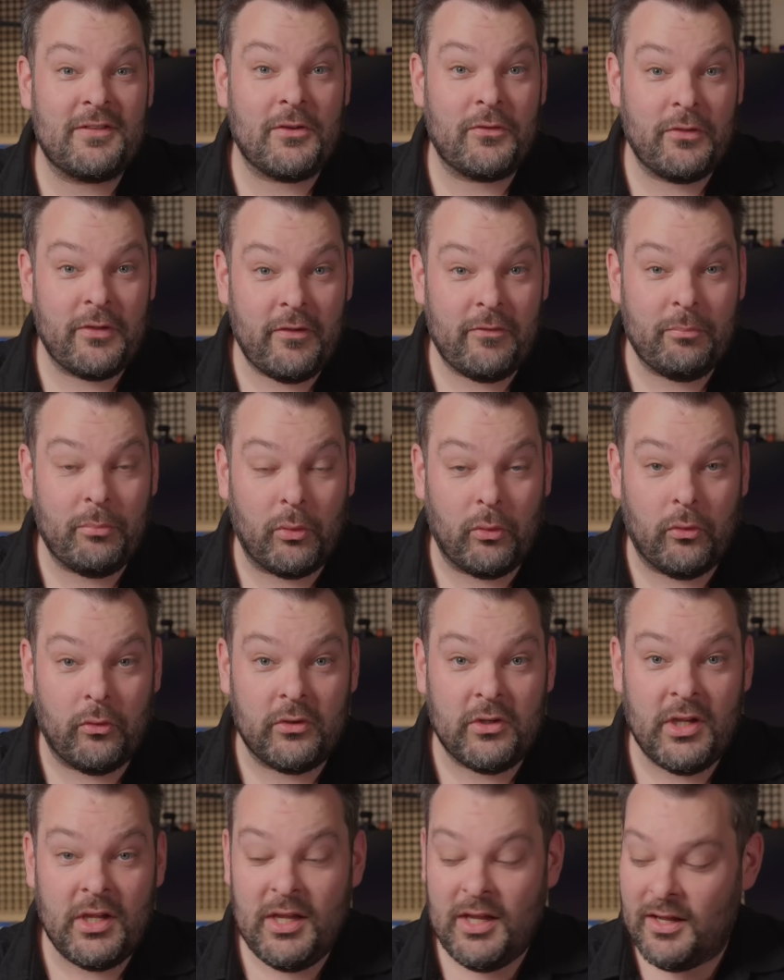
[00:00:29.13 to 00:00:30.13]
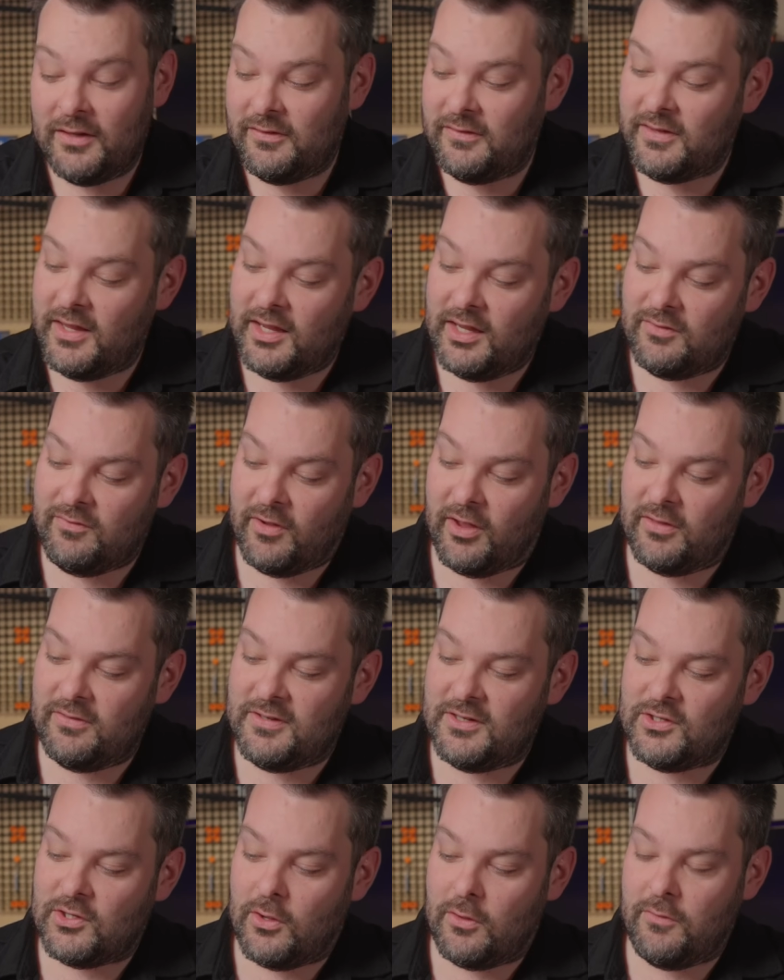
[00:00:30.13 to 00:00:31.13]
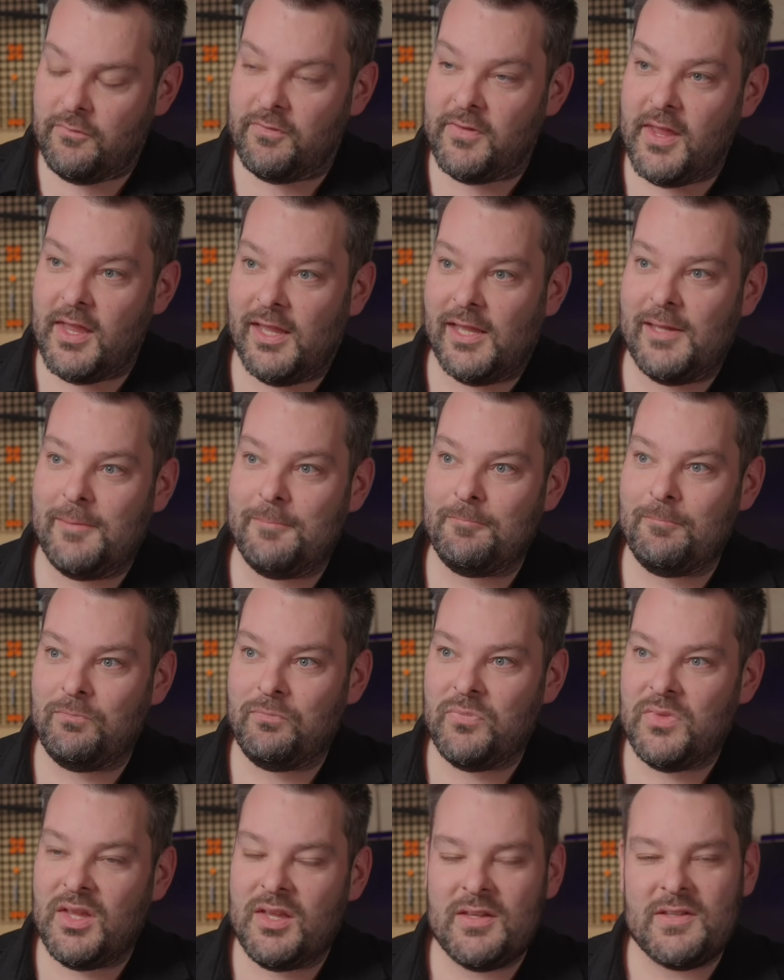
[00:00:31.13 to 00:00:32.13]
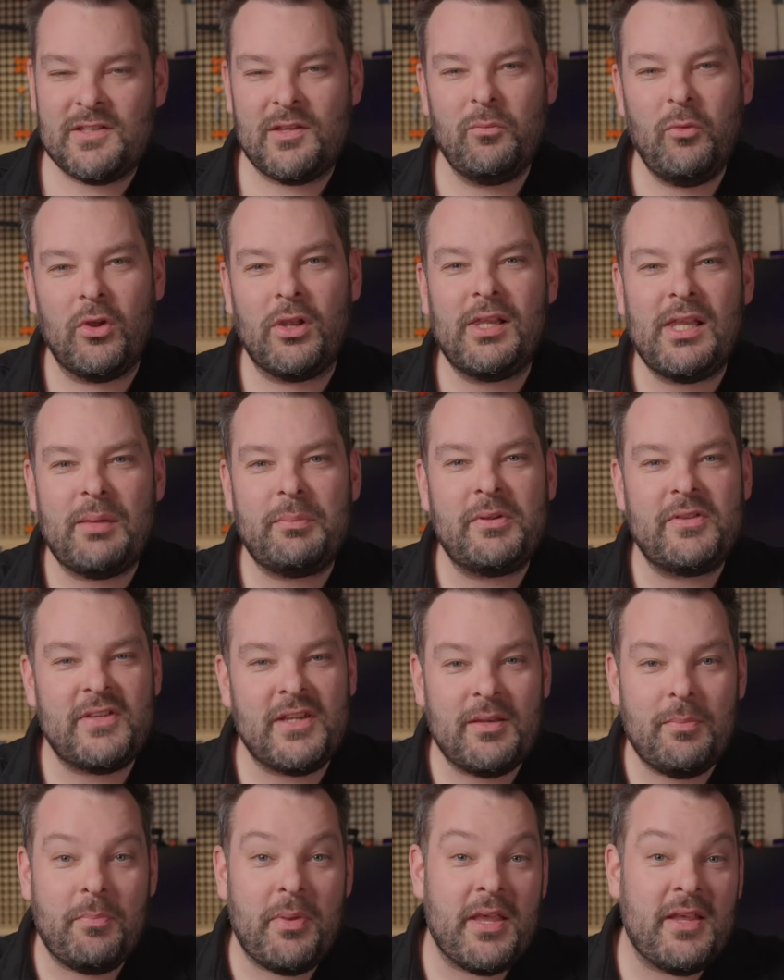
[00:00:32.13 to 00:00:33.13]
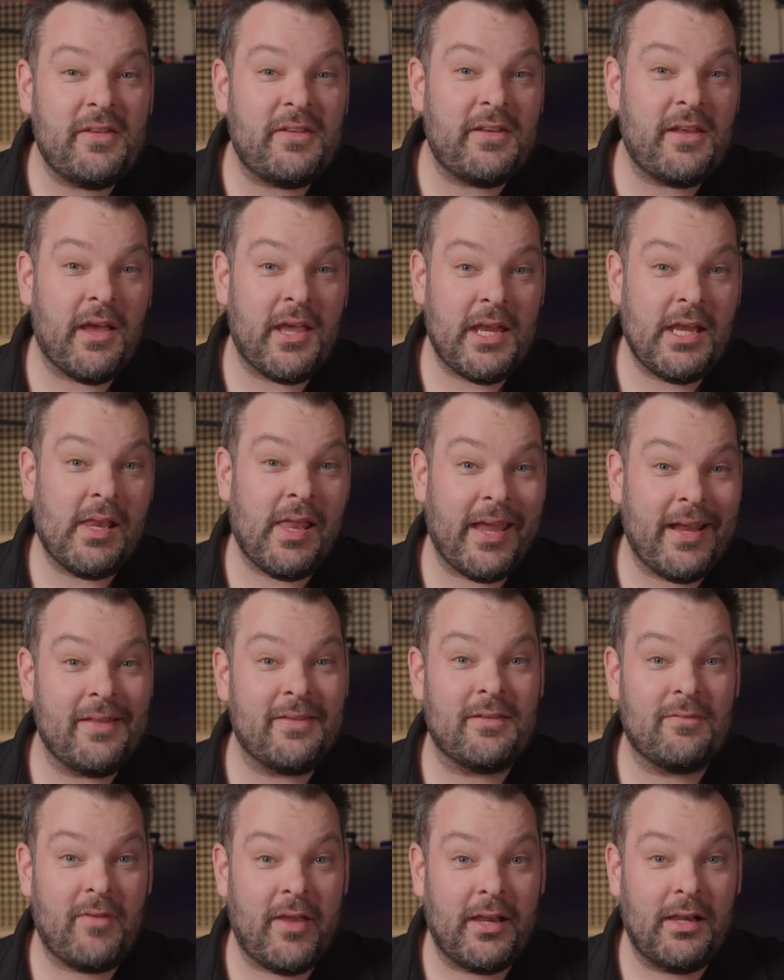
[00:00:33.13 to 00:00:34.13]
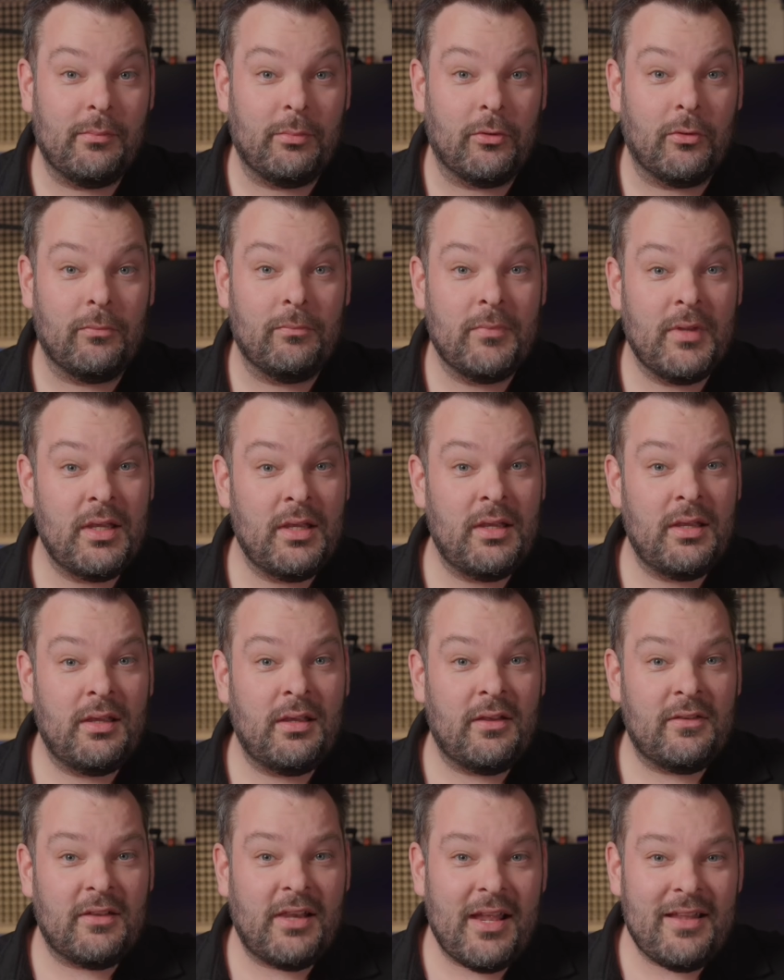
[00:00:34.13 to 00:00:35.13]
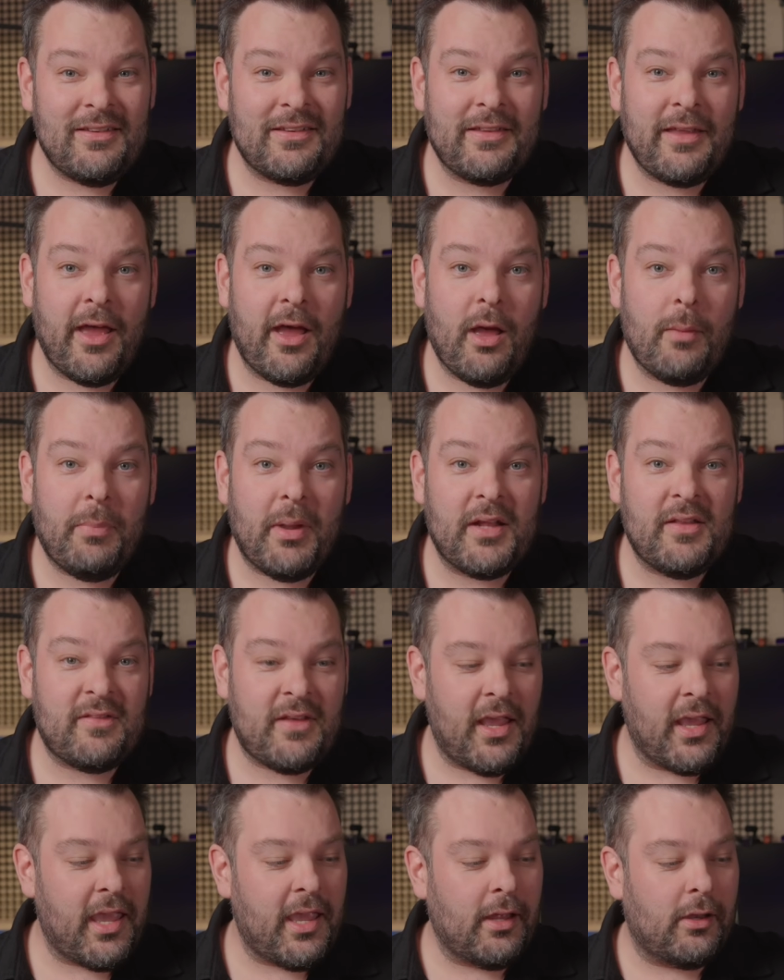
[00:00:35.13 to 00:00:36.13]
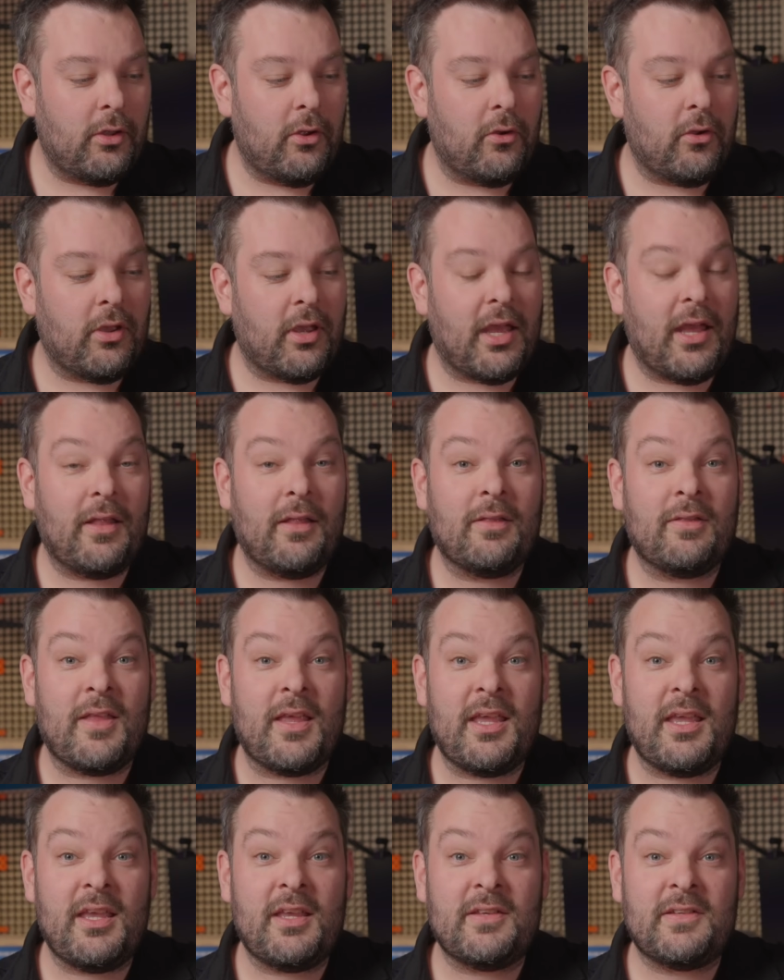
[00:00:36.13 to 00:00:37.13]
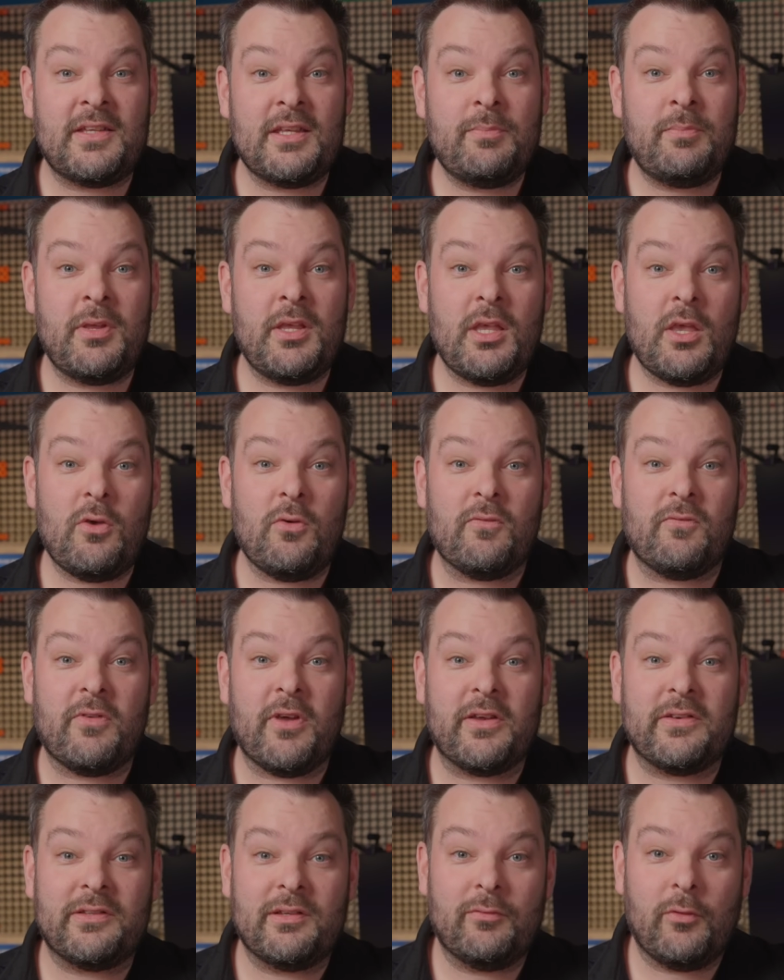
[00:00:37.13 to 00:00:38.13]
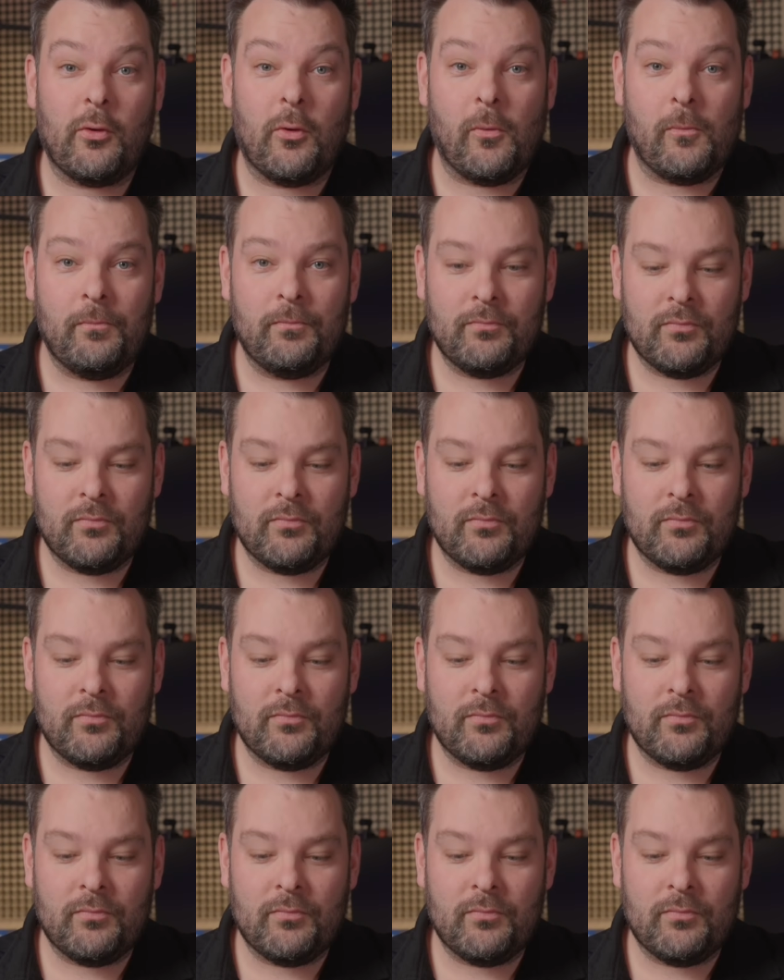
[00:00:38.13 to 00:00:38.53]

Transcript: on this board to take advantage of the somewhat limited PCIe lanes available. So let's start by taking a look at the CPU first of all.